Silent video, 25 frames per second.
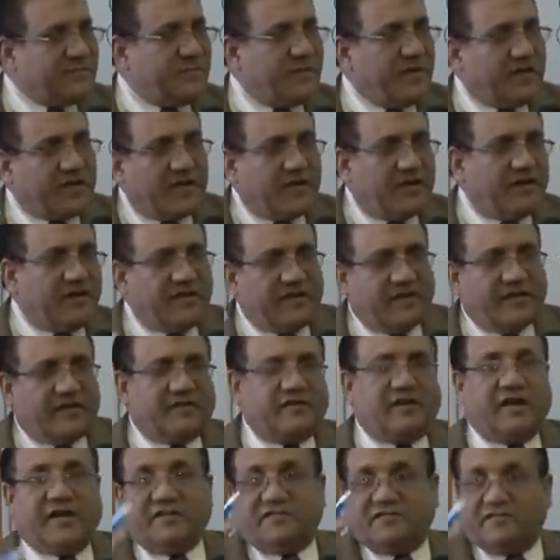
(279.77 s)
speaking, reading
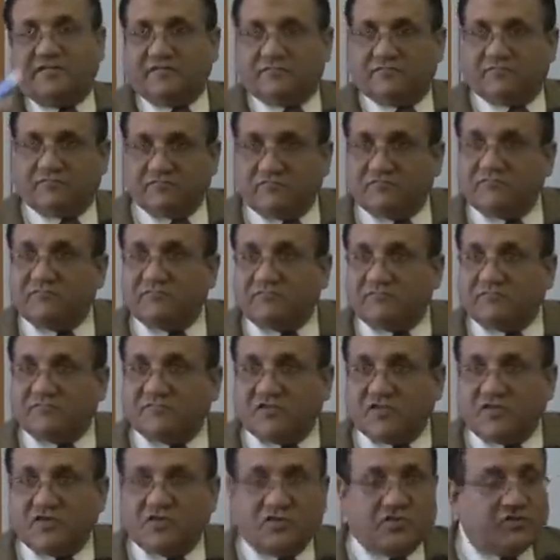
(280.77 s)
and writing.
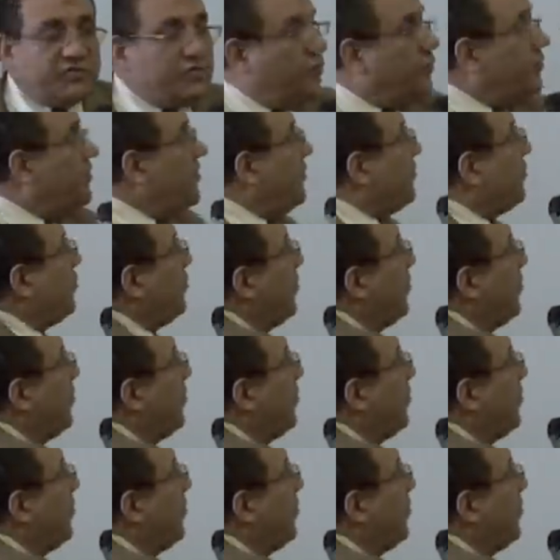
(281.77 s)
So this